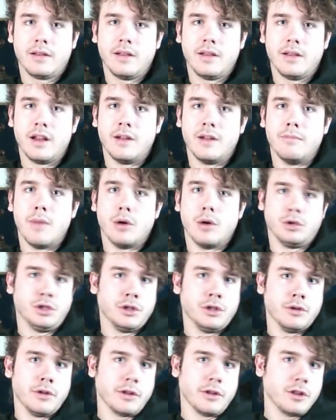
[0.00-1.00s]
an
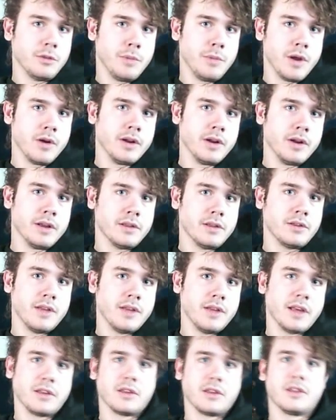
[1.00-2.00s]
emotional experience,
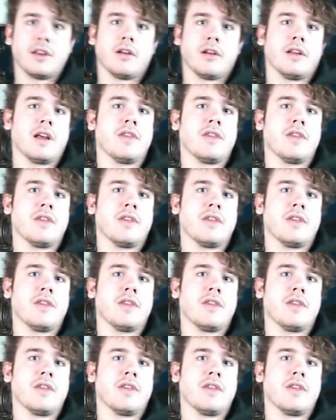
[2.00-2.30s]
necessarily.